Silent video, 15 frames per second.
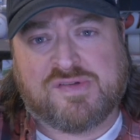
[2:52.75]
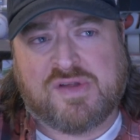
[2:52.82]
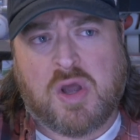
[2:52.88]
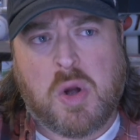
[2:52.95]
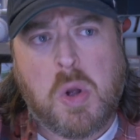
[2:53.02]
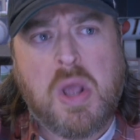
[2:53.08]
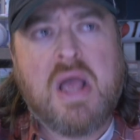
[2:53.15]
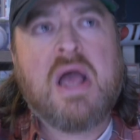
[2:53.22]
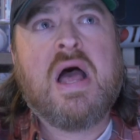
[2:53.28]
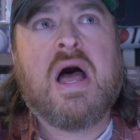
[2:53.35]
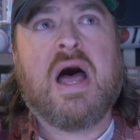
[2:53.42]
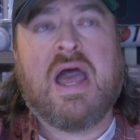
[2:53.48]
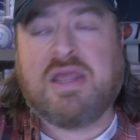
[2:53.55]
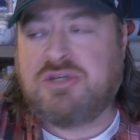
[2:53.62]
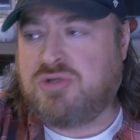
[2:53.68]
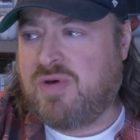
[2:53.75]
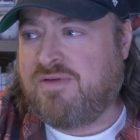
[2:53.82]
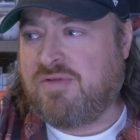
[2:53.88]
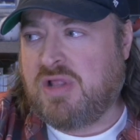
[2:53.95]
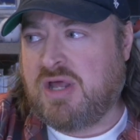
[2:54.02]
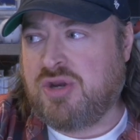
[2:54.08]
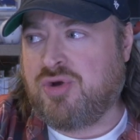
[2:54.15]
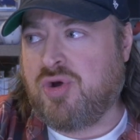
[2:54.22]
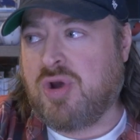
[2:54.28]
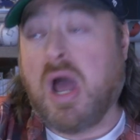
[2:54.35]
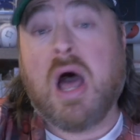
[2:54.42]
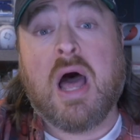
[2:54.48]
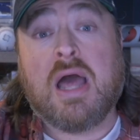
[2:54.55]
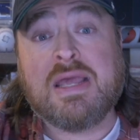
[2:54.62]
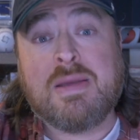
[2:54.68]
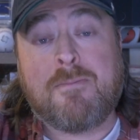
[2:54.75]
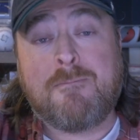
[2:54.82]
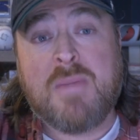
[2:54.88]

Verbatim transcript: So I do have a lot of your uh,